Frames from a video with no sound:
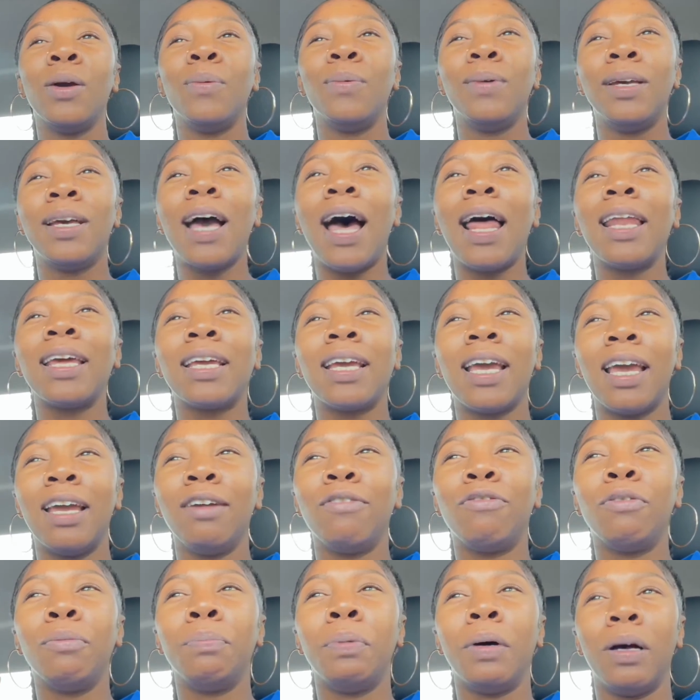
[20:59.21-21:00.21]
We got a
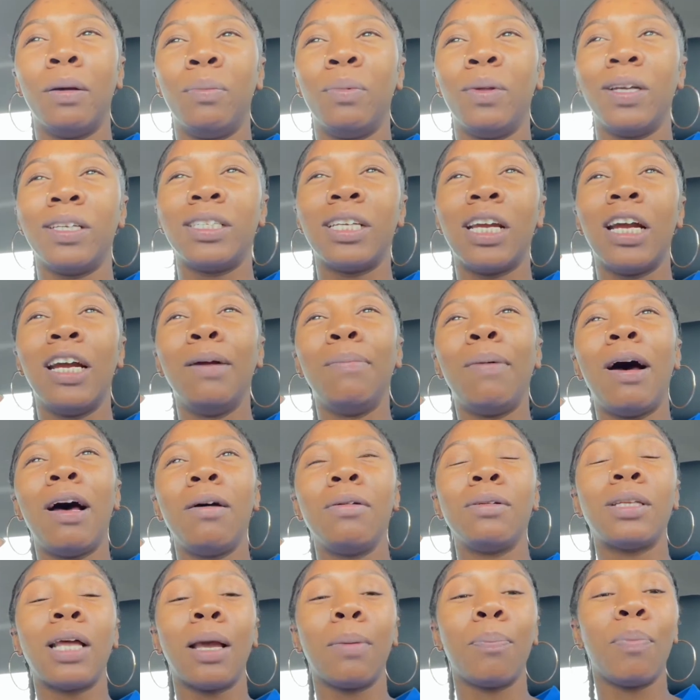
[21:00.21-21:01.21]
cake from Publix. Everybody
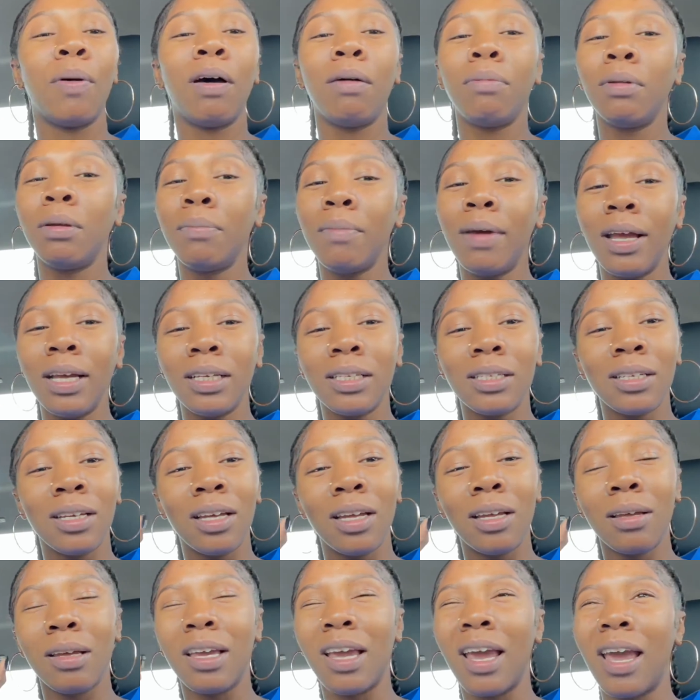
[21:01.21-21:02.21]
was like, Publix makes
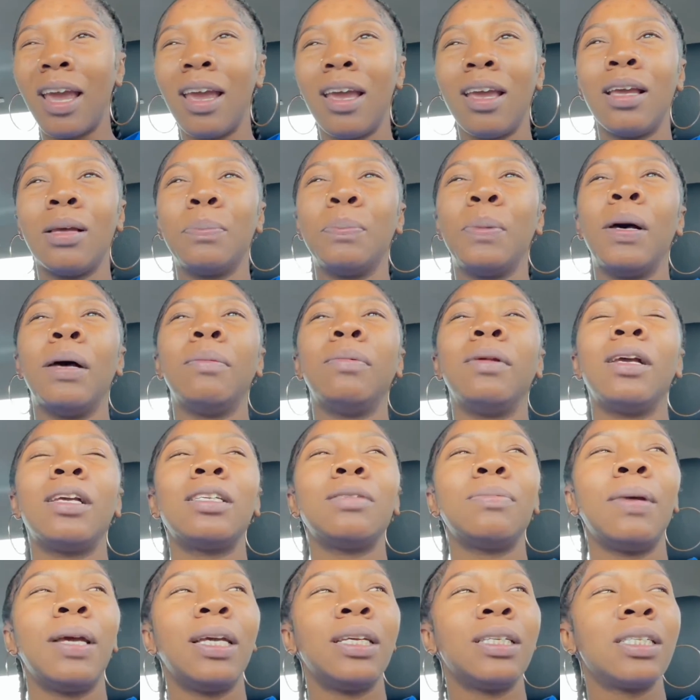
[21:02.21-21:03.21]
good cake. Publix
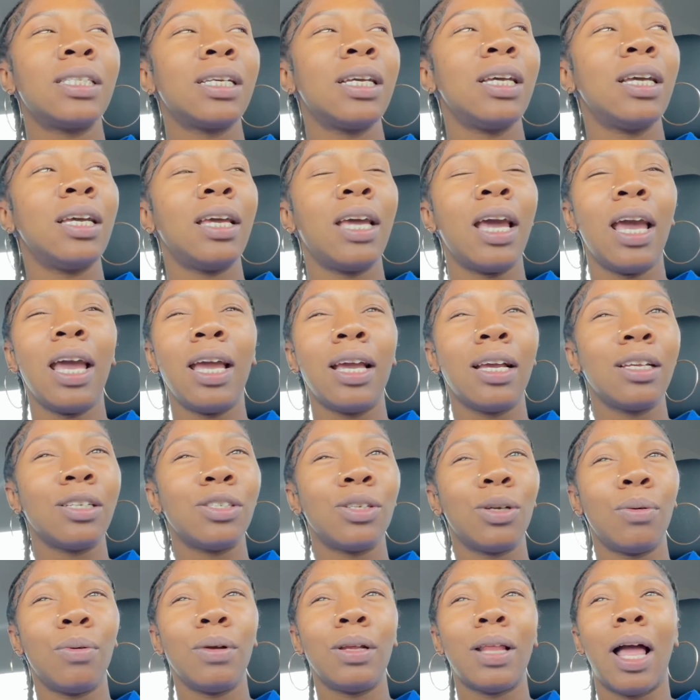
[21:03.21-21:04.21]
makes good cake.
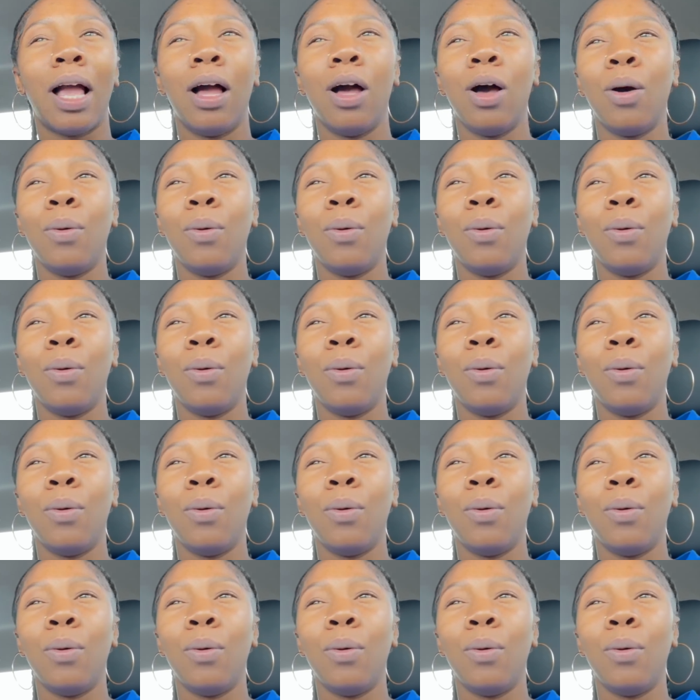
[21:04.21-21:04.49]
So we're like, oh,